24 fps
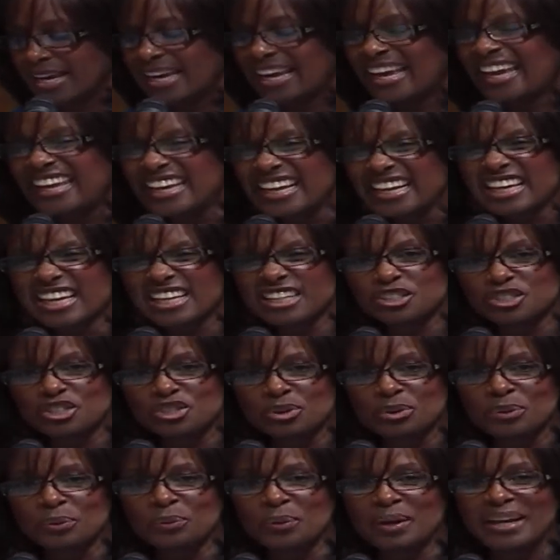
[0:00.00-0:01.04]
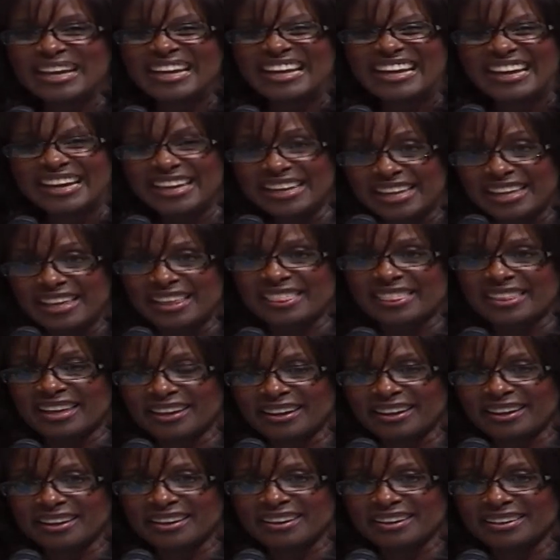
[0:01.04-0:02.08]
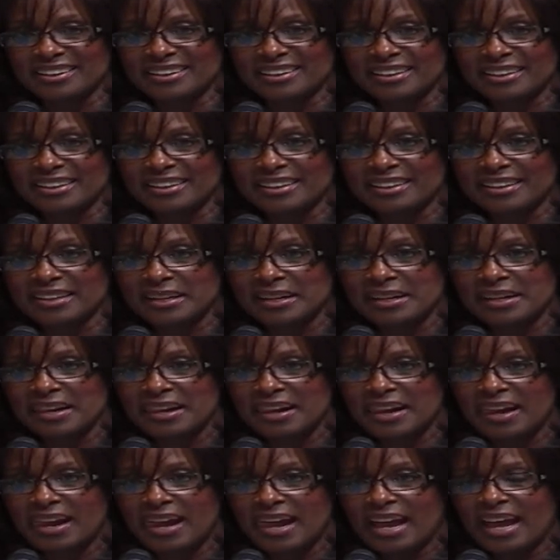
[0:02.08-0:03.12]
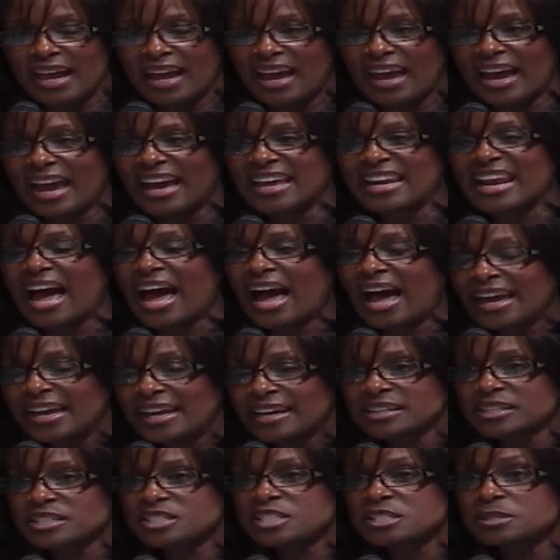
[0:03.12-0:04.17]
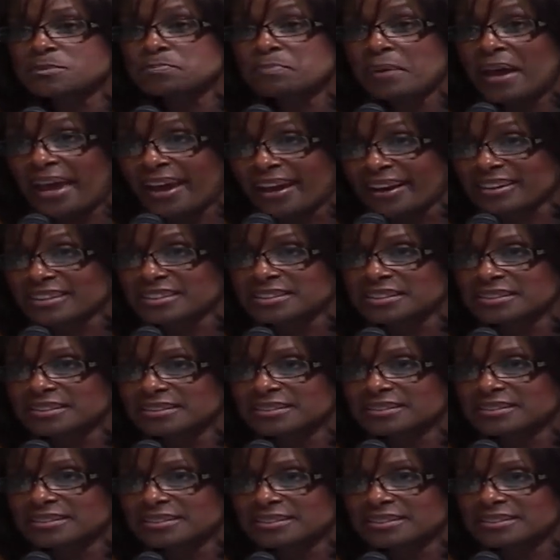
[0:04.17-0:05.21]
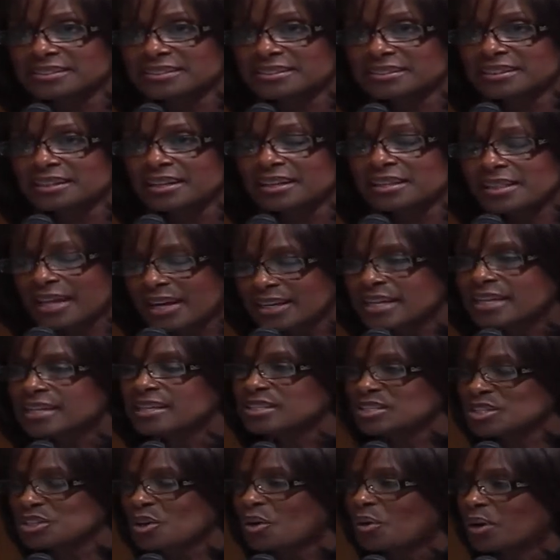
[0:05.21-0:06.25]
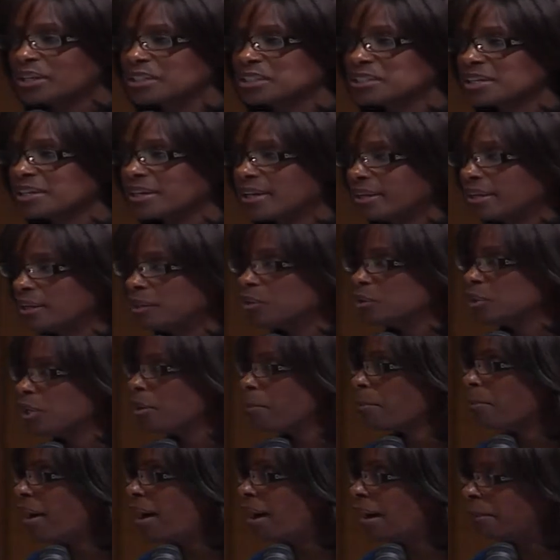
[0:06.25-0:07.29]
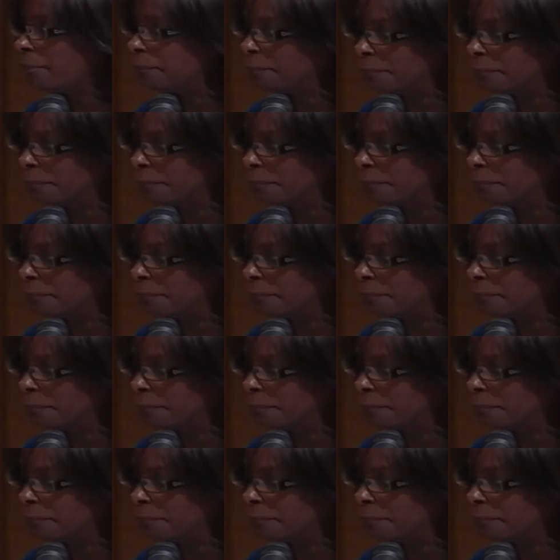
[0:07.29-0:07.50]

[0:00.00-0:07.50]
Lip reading: He can do anything. And I expect that he's going to heal your mom.